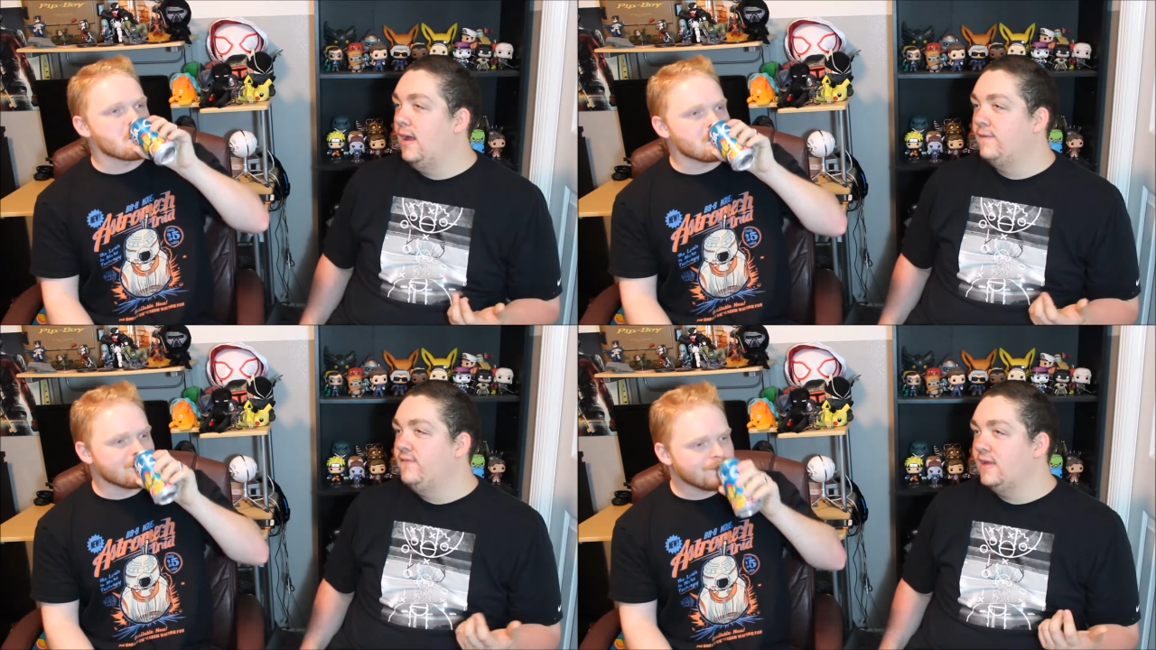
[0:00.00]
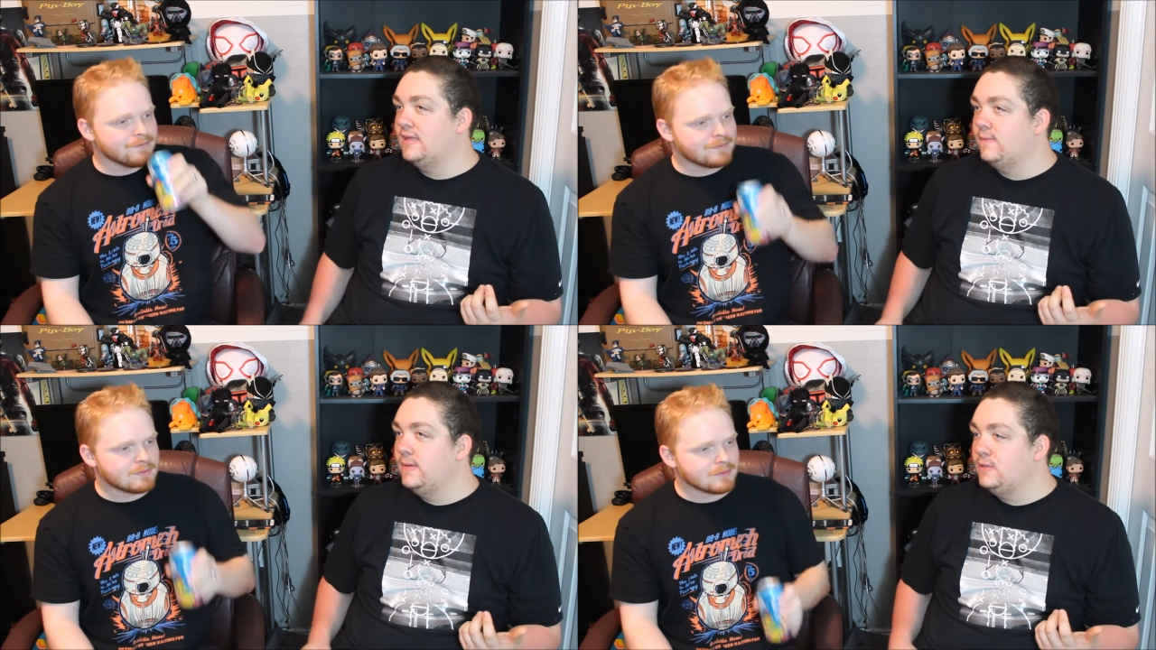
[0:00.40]
Speaker 1: I feel
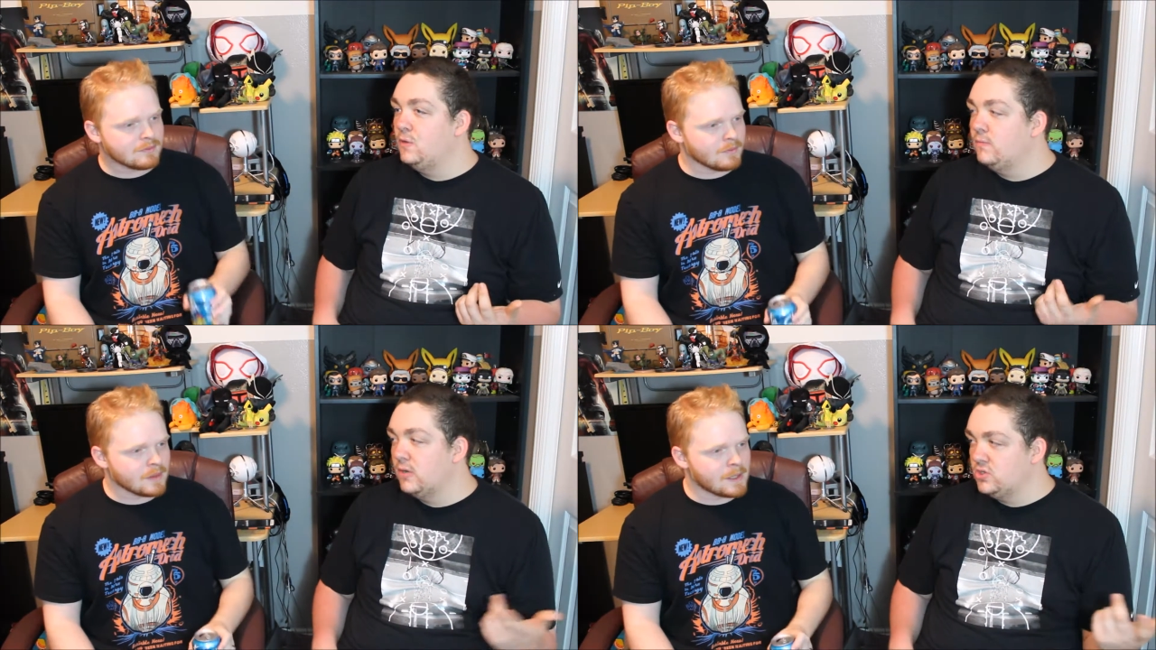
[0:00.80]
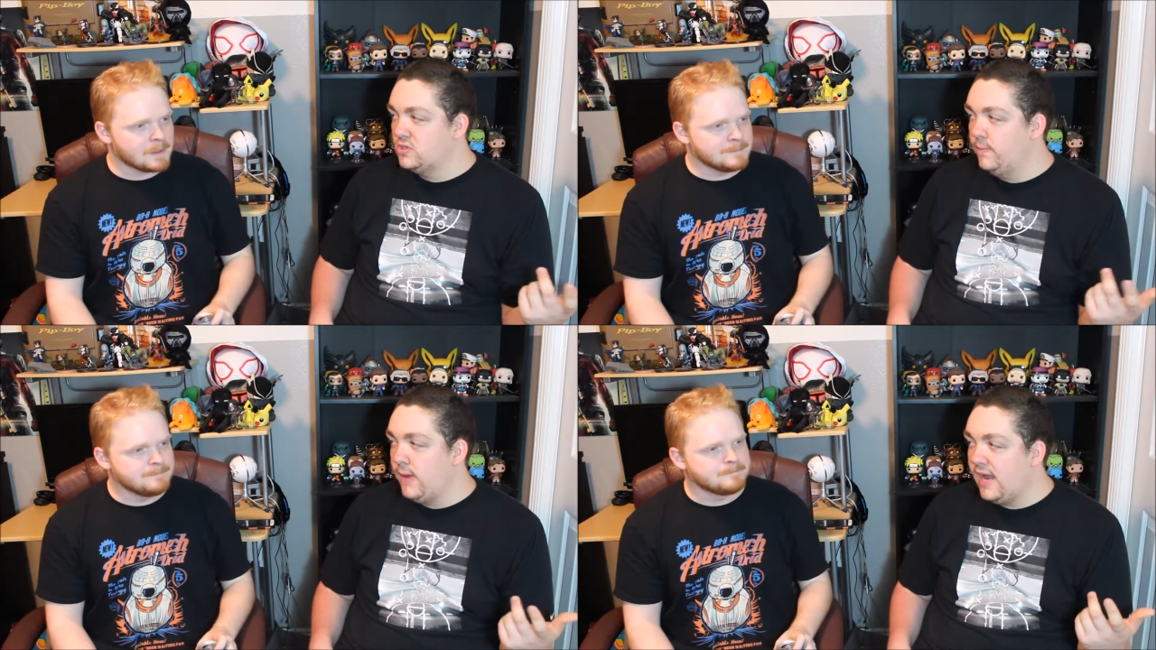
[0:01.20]
like that'd be too
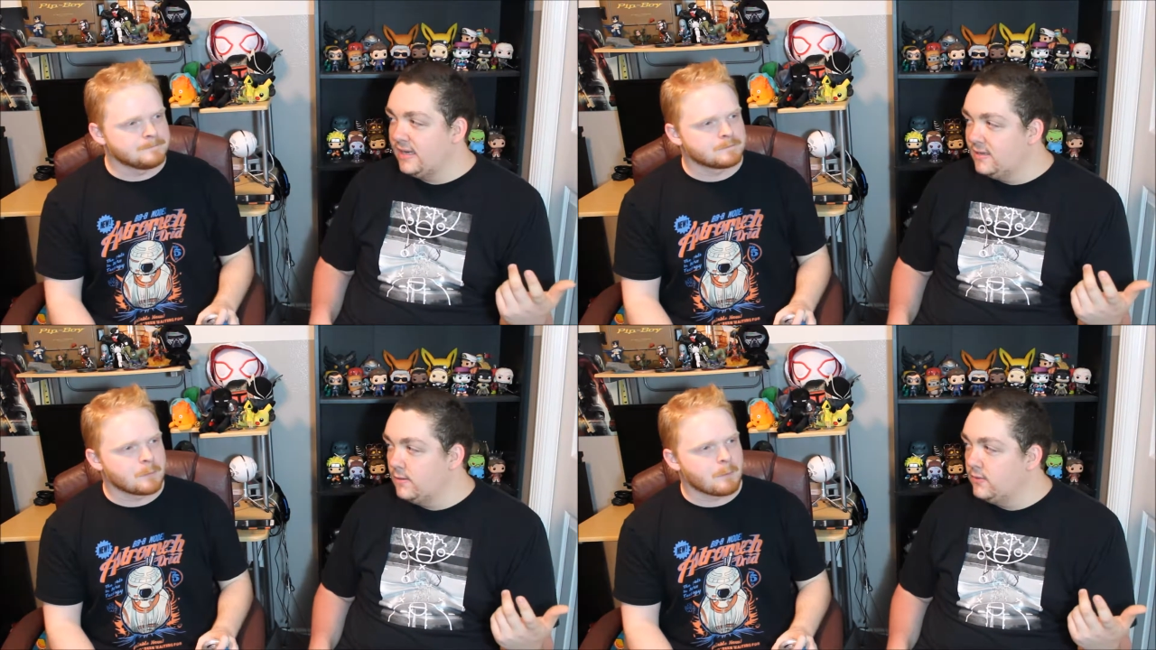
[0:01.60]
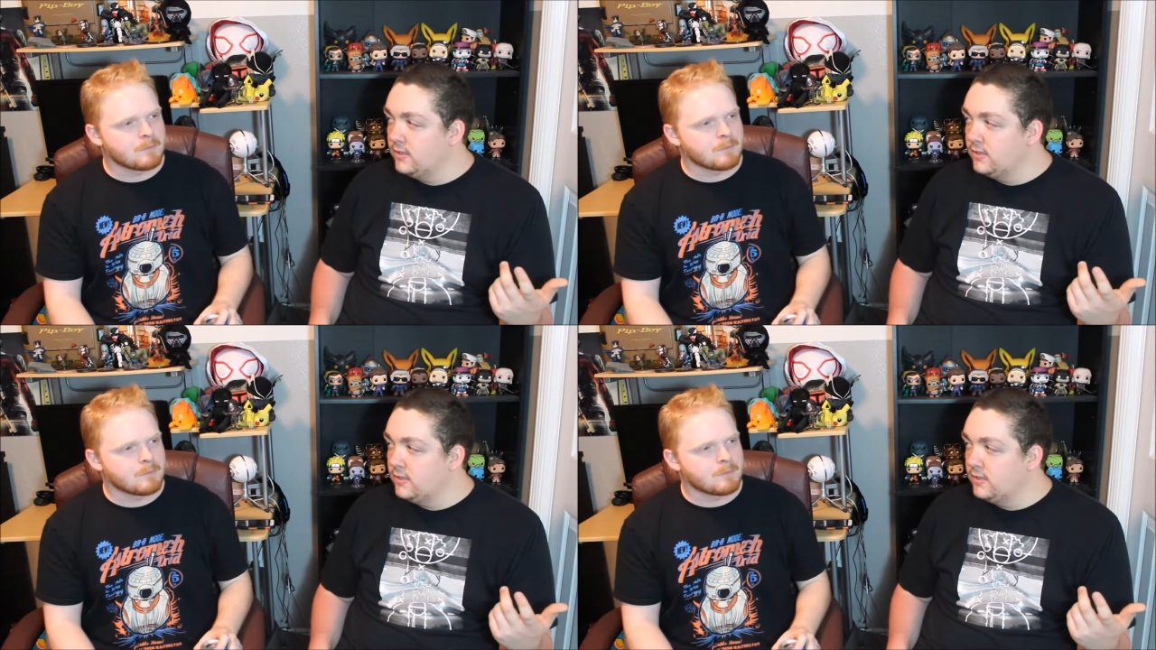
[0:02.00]
much to pack into